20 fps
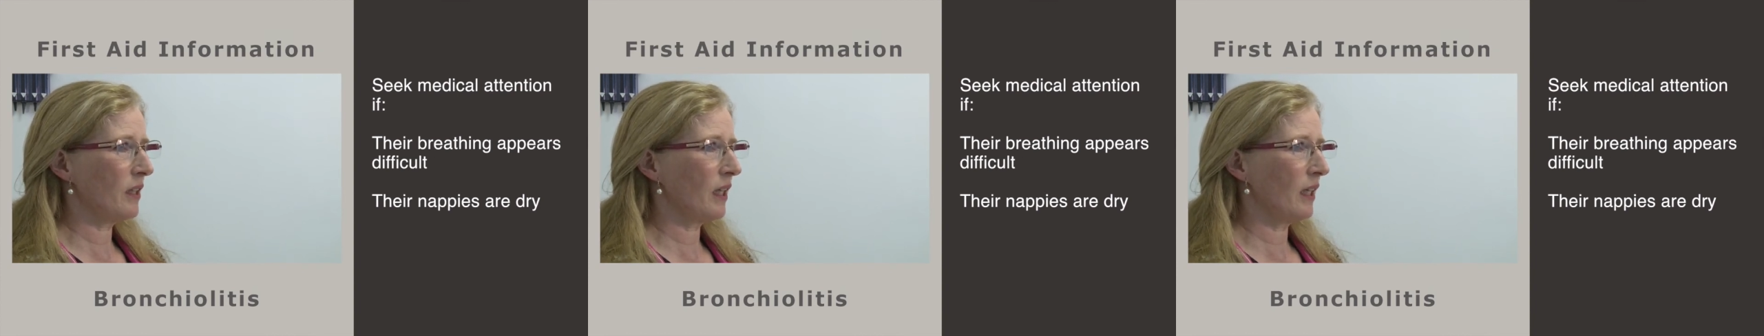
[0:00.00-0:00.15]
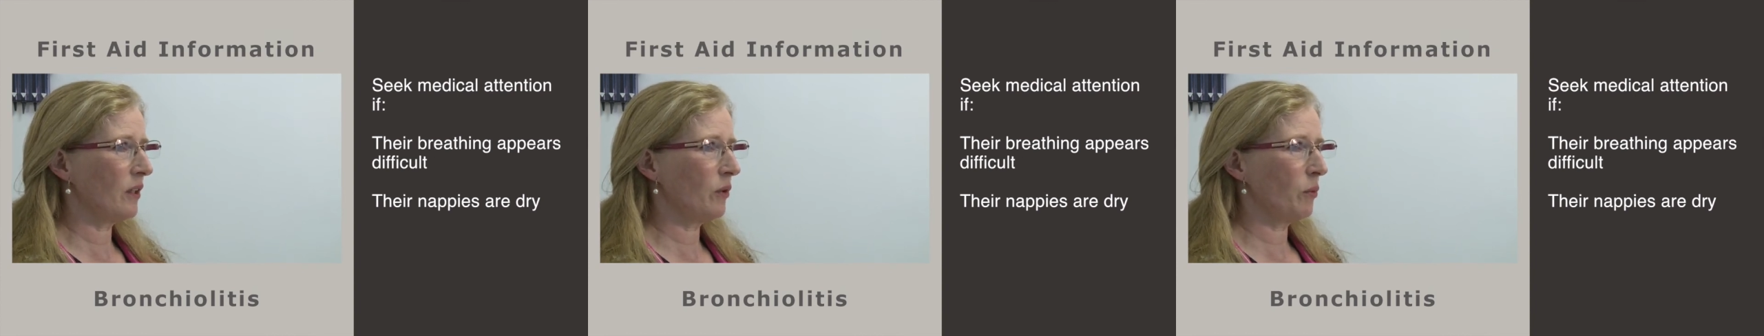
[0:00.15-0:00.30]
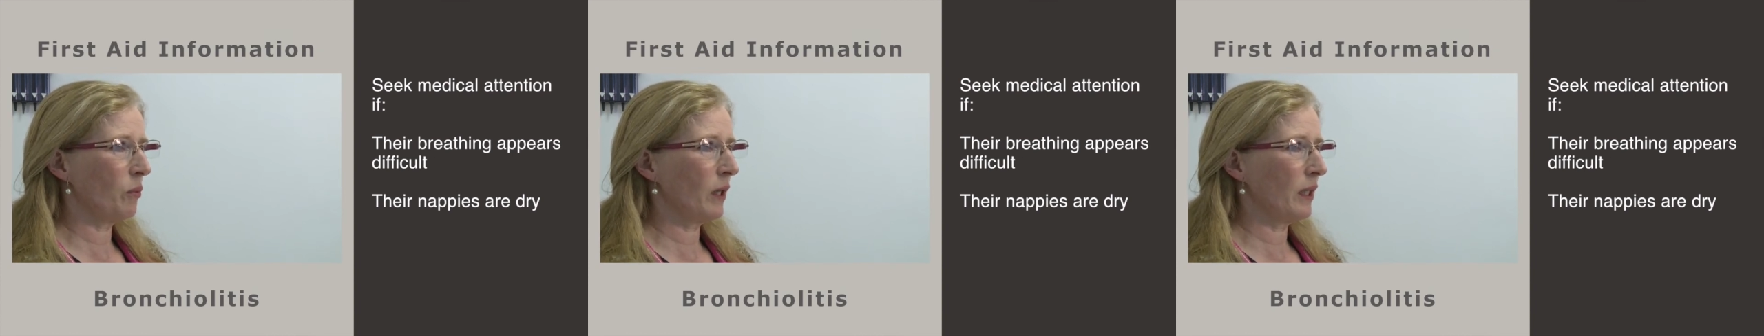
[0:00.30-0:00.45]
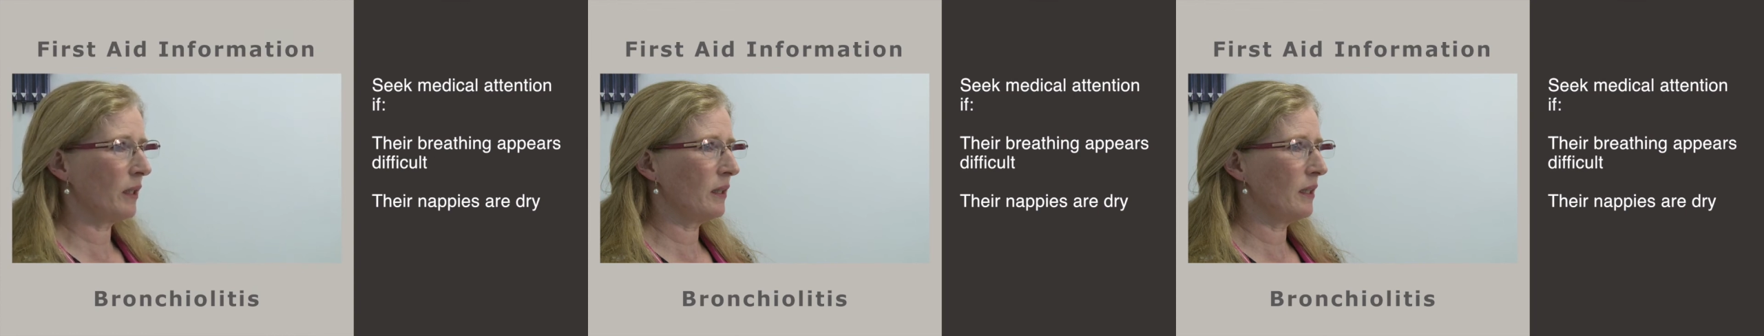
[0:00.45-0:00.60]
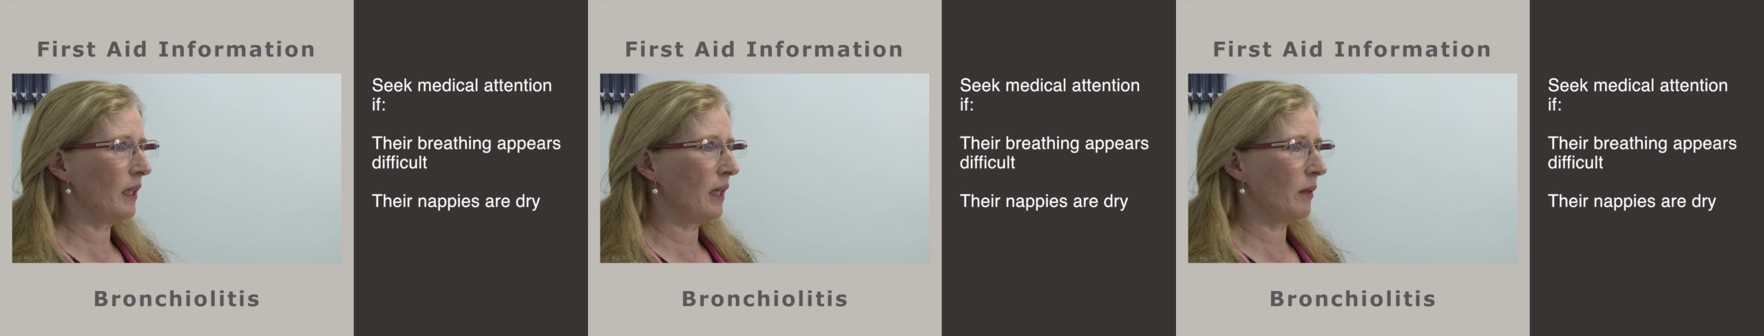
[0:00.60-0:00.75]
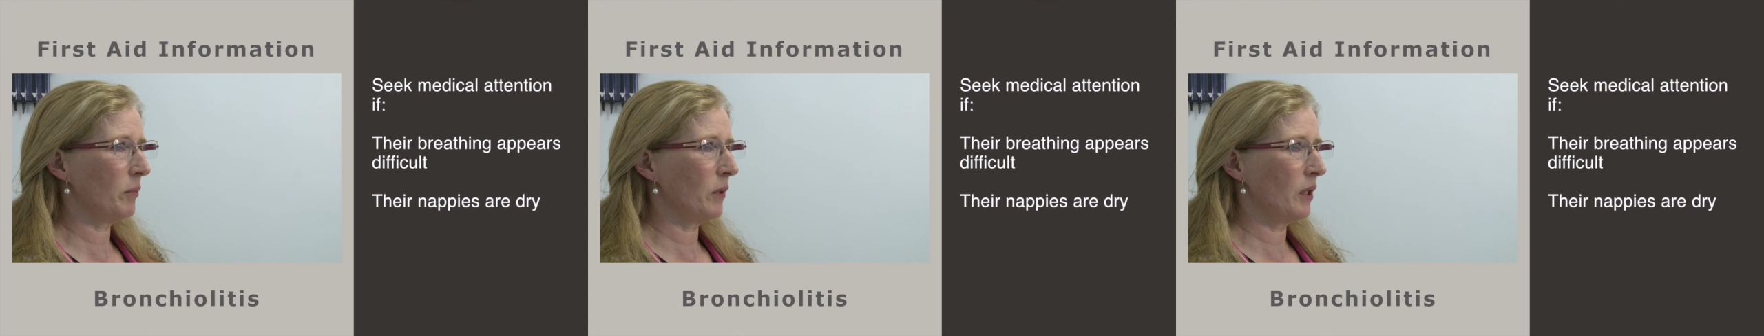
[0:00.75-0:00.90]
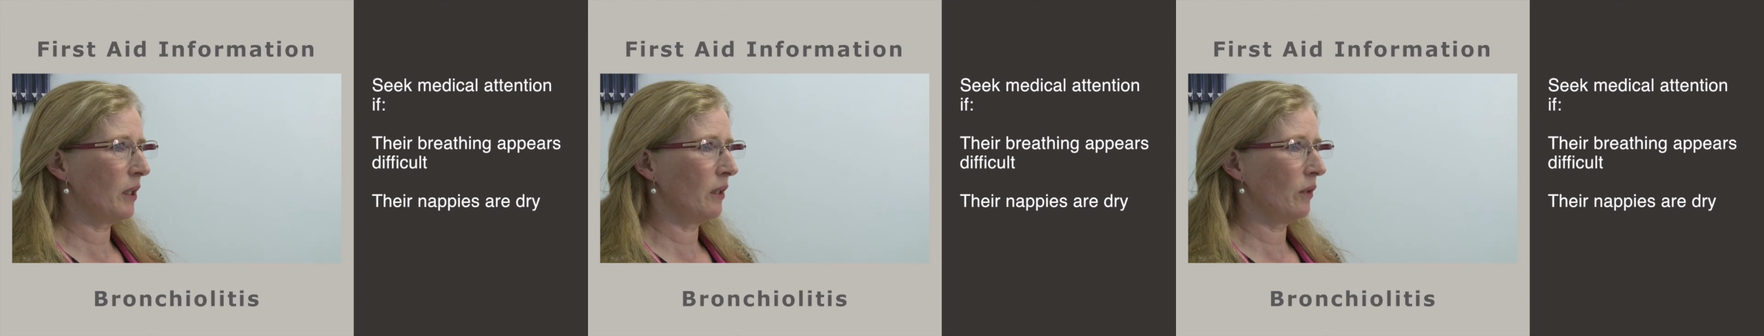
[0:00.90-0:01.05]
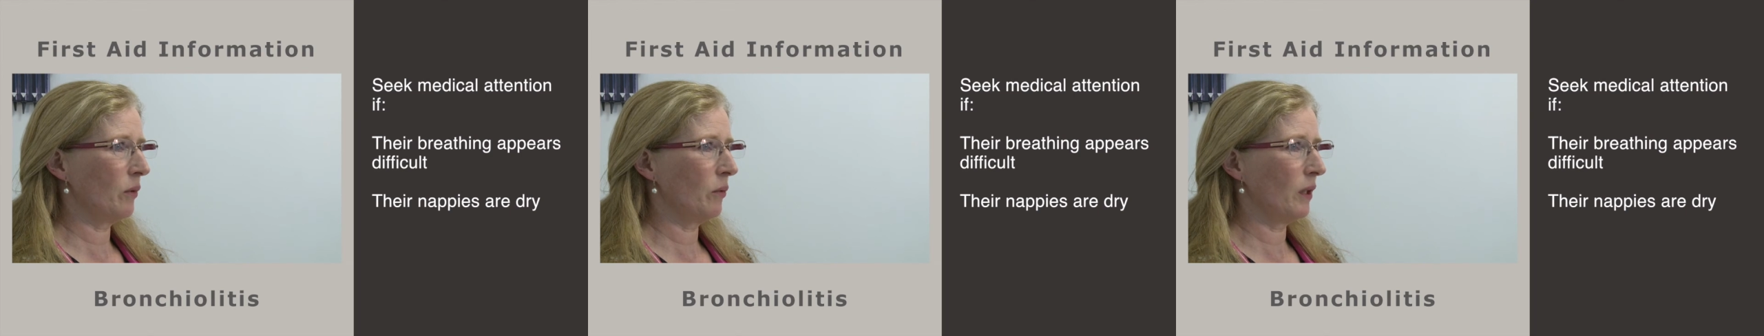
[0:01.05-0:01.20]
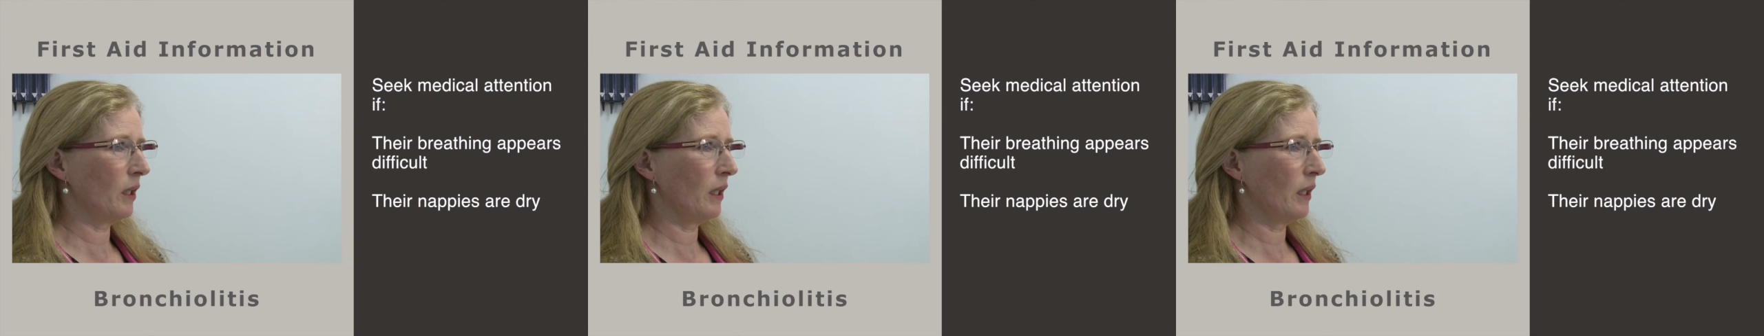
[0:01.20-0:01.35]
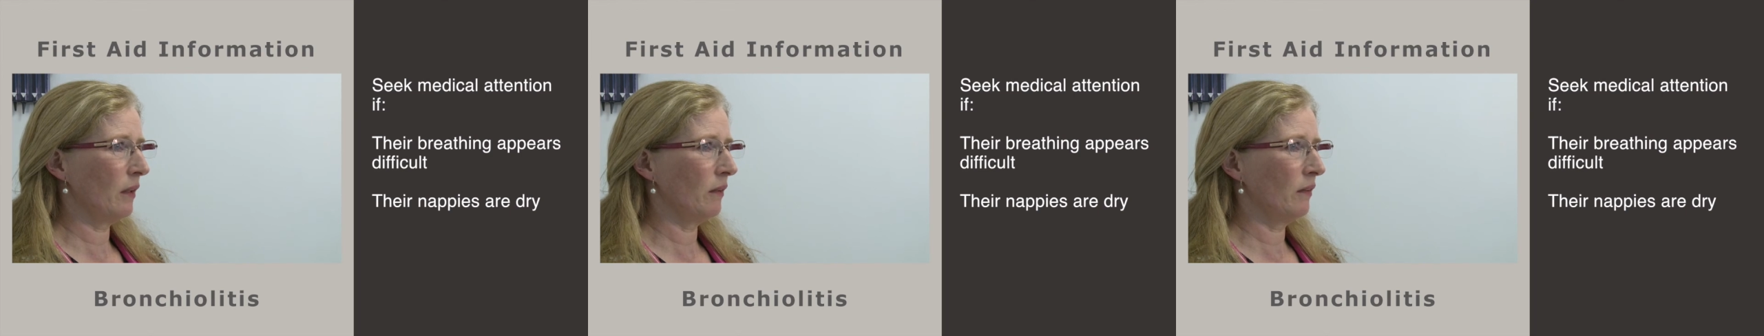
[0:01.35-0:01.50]
had a wet nappy in a
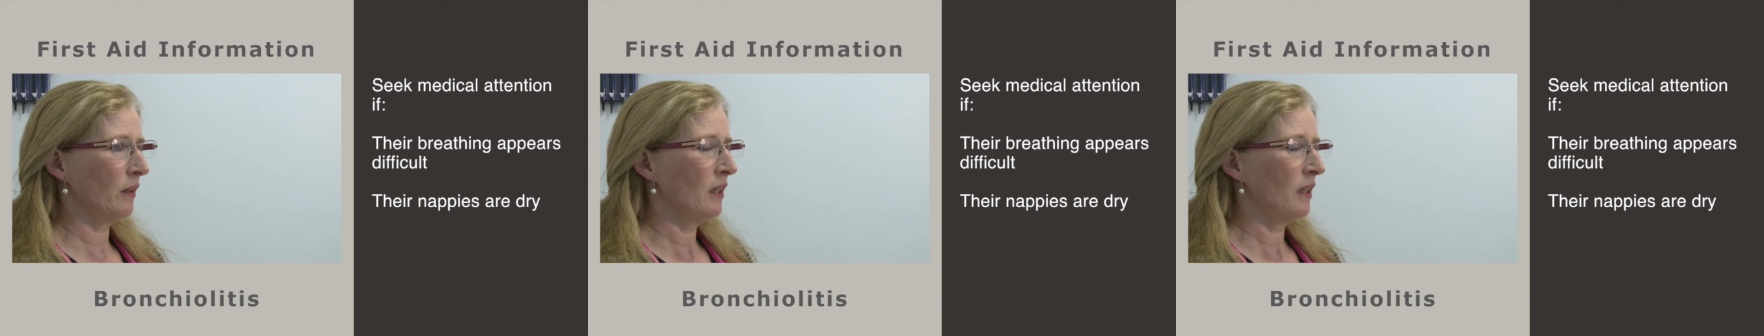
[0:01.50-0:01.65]
while.